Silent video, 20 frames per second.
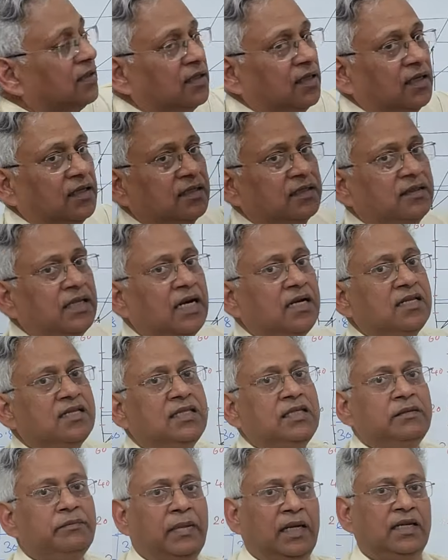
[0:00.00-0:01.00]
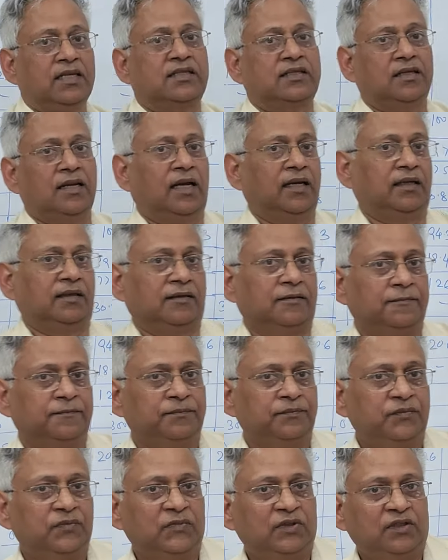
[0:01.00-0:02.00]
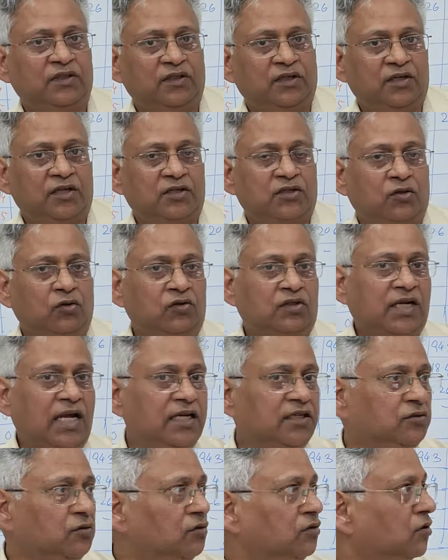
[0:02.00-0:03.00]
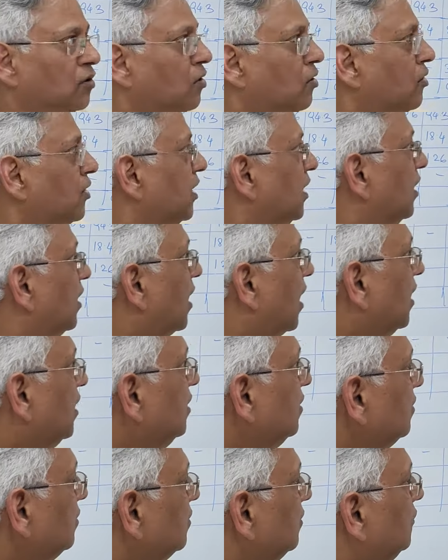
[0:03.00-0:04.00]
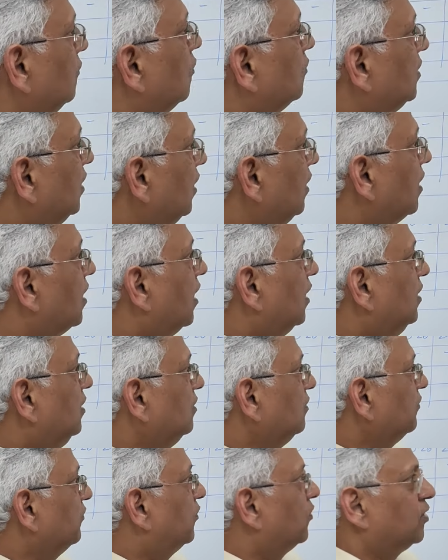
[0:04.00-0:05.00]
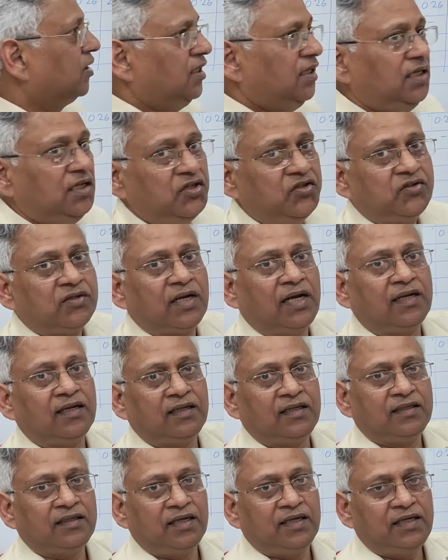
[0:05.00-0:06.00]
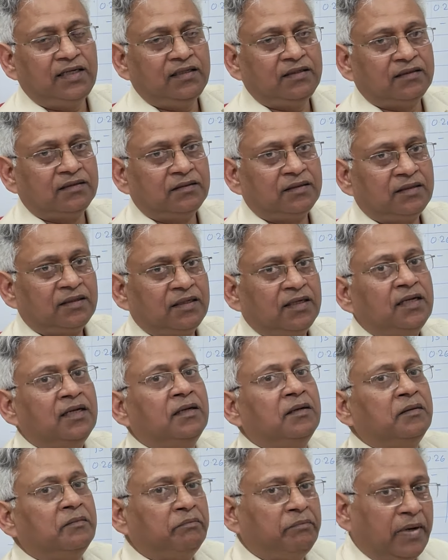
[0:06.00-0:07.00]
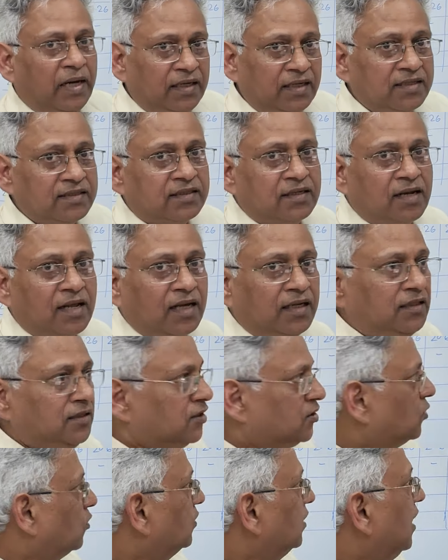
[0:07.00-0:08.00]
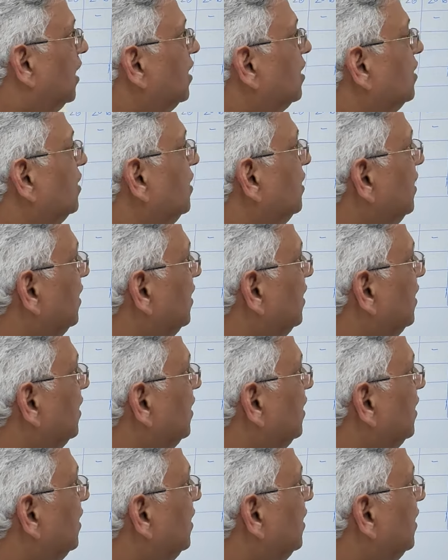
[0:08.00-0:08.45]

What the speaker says: area. That is the balance line. So try to draw a line, dotted line for each aggregate balance line so that